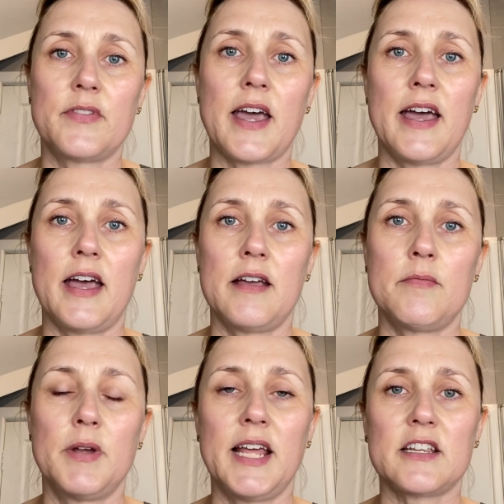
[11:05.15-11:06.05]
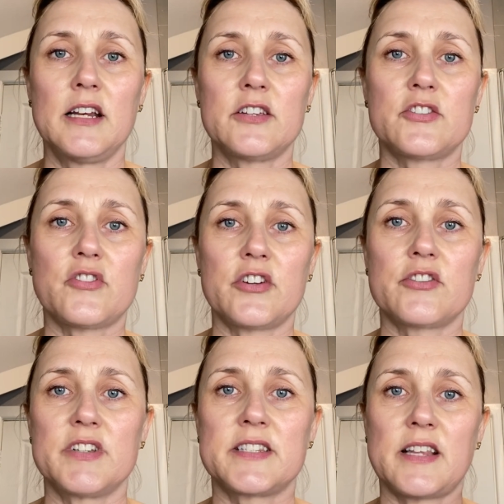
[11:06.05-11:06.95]
Their molecular
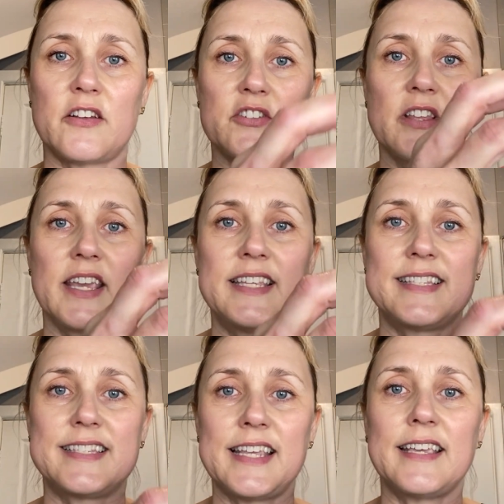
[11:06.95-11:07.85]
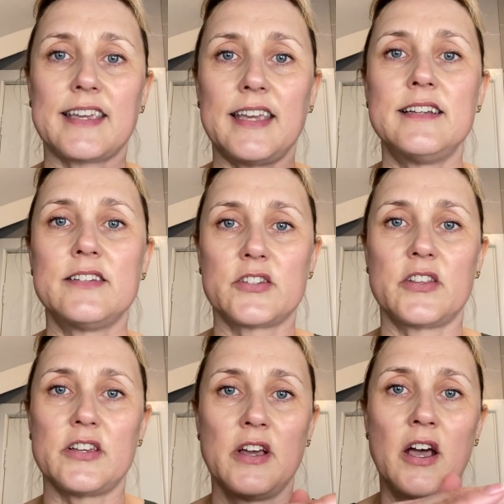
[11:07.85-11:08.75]
structure is such that they sink into
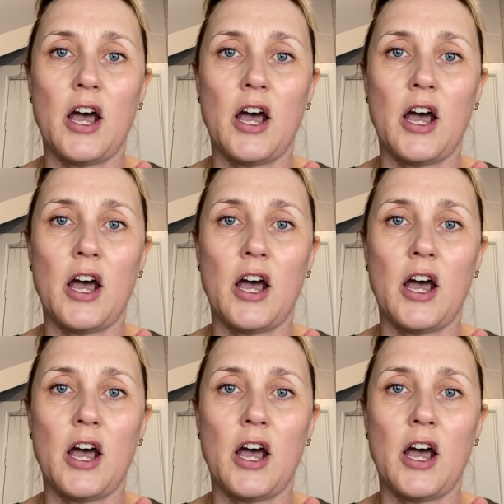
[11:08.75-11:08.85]
the